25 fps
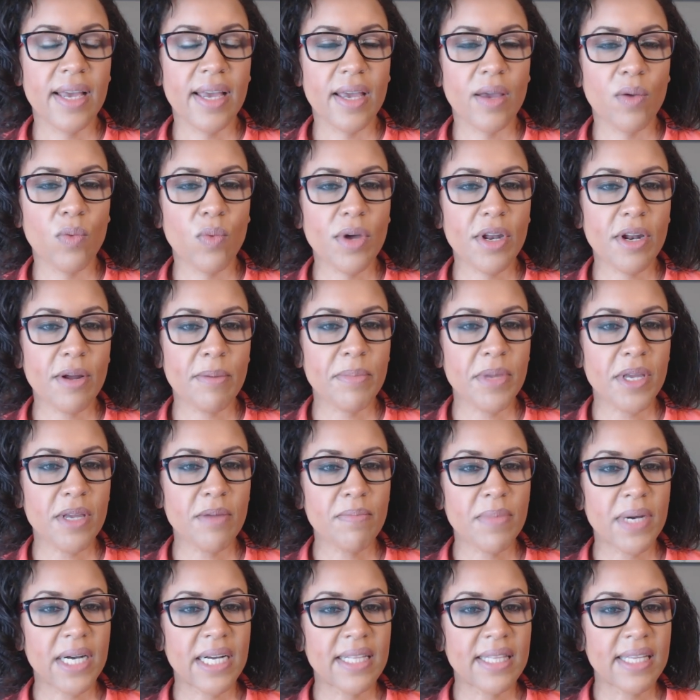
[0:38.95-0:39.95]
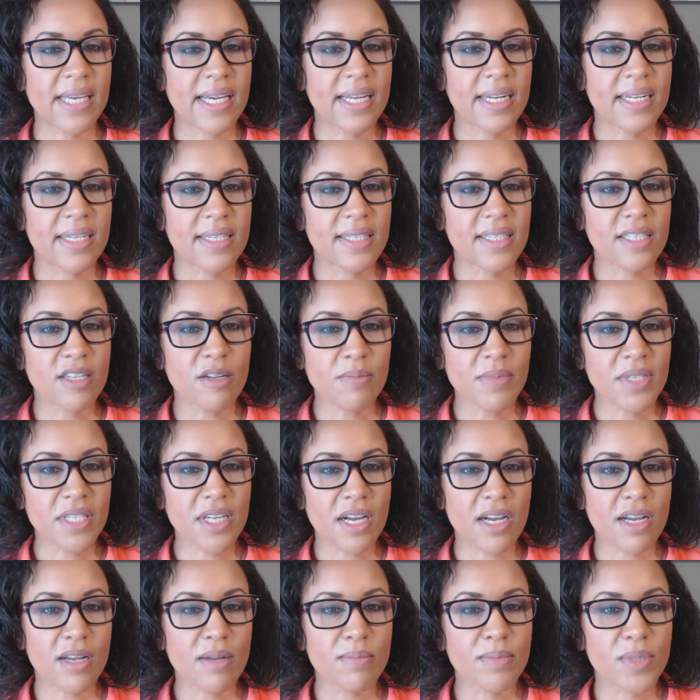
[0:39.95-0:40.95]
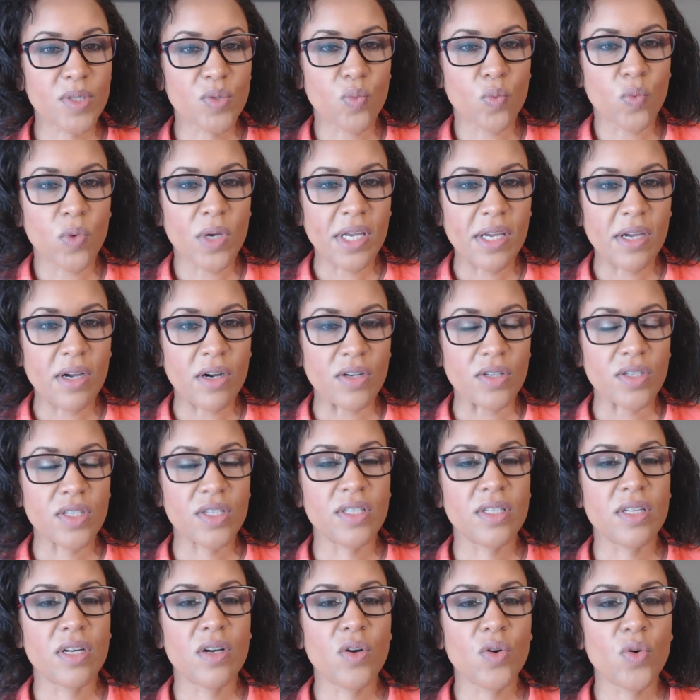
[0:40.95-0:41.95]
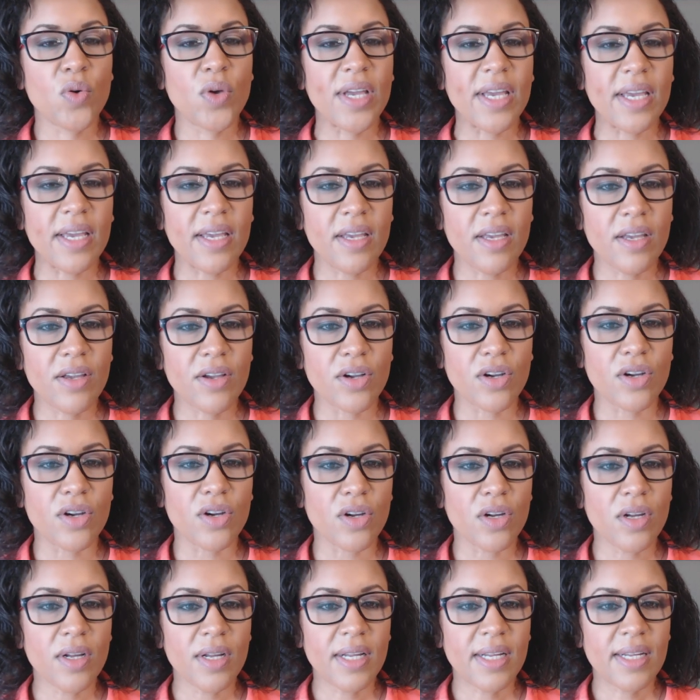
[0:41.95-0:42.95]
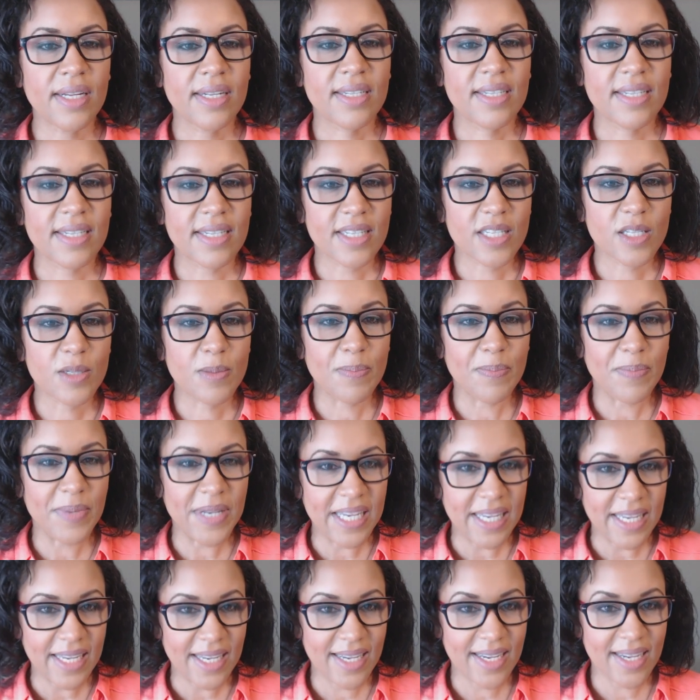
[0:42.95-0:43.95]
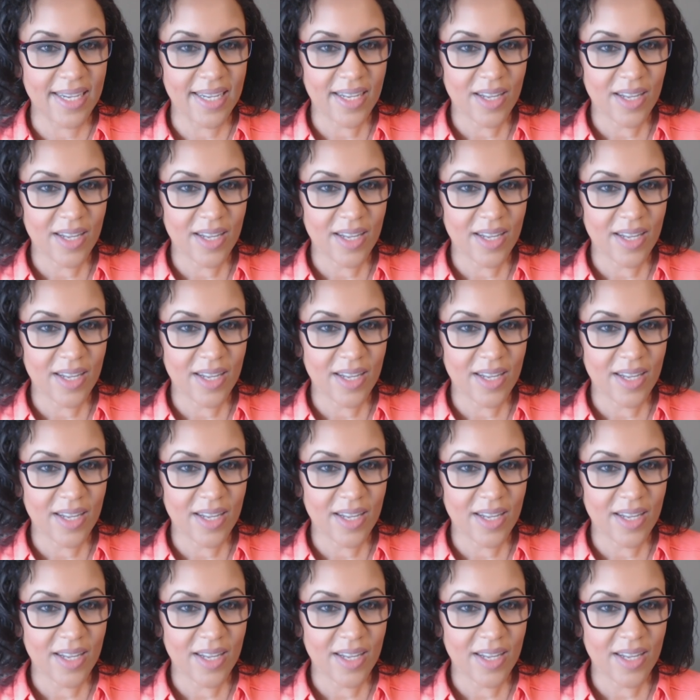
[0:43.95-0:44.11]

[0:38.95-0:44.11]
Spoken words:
And what I mean by that is sometimes we are so eager to speak.